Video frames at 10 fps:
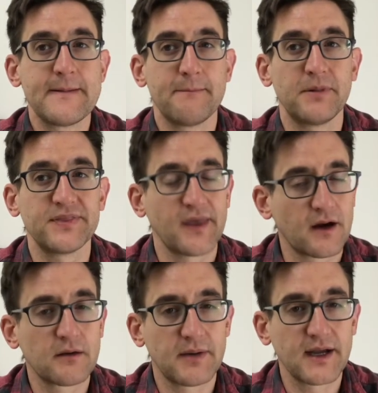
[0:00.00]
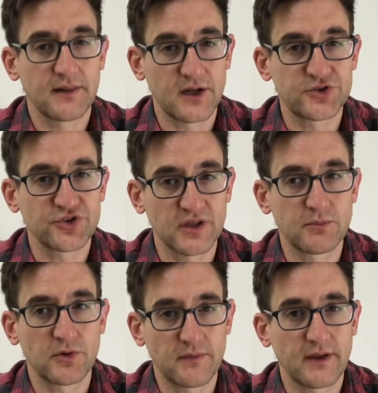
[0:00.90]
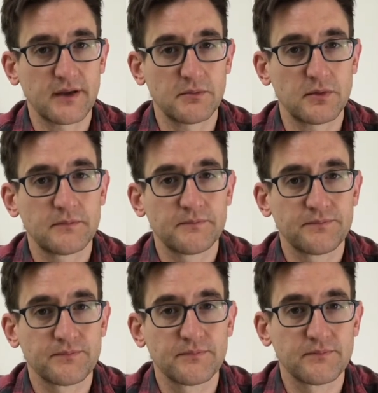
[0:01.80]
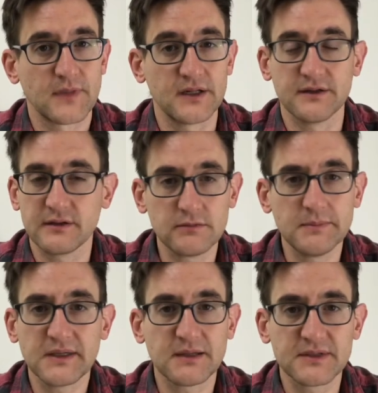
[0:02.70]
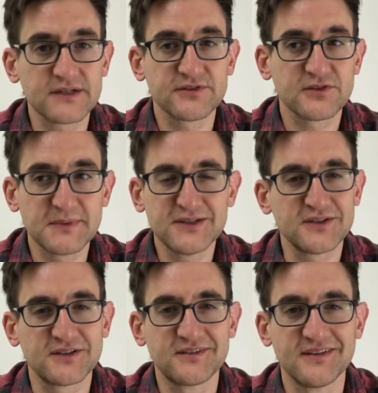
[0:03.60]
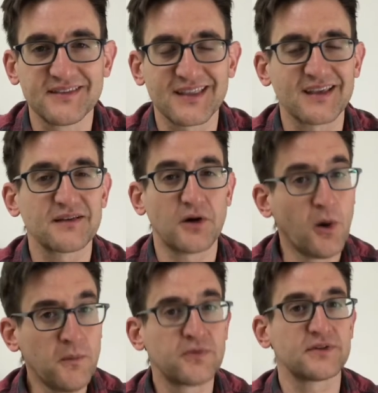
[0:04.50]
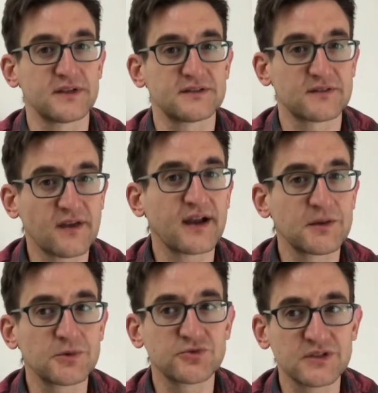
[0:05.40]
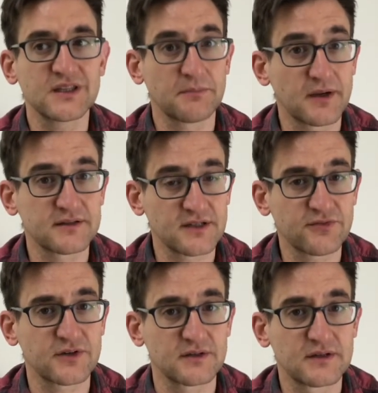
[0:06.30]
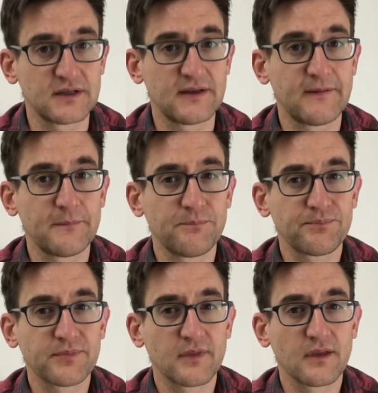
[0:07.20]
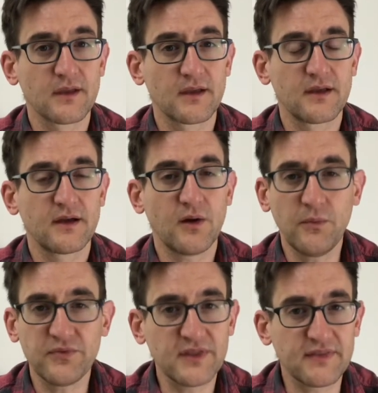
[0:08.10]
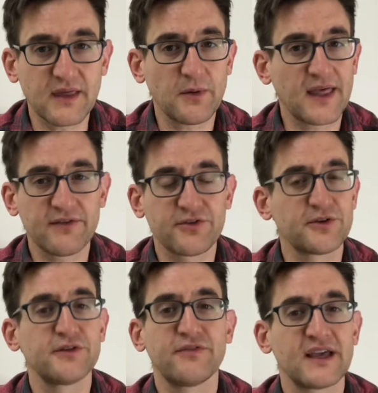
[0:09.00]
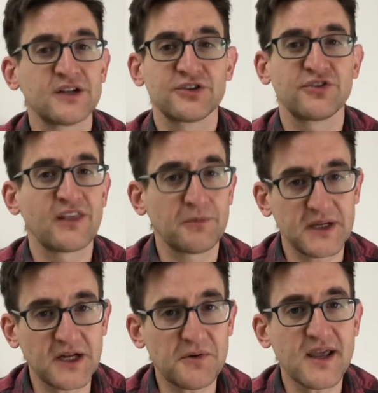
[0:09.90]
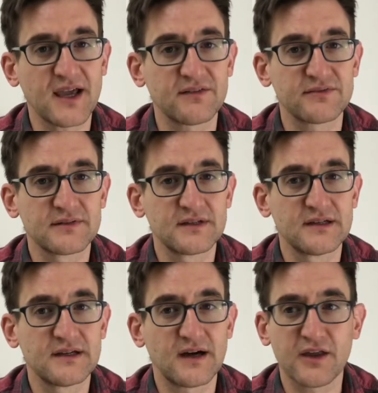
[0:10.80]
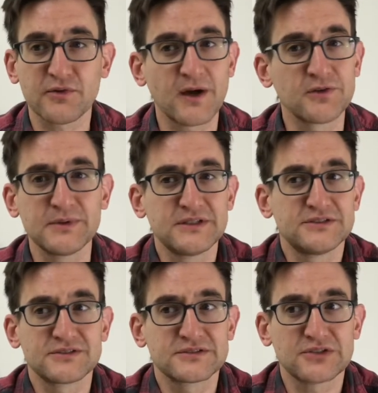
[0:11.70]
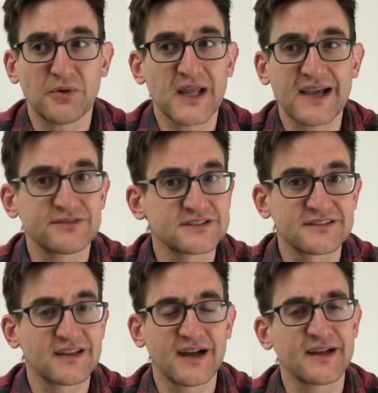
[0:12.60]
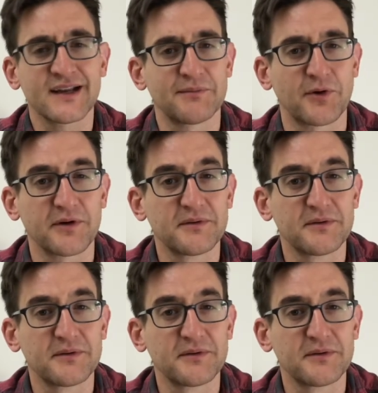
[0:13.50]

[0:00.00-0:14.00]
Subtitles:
but they are biologically more valuable. And until we become a different species, hopefully society will treat them different. Hopefully they will have certain advantages that we don't have. Otherwise, we don't have a society anymore.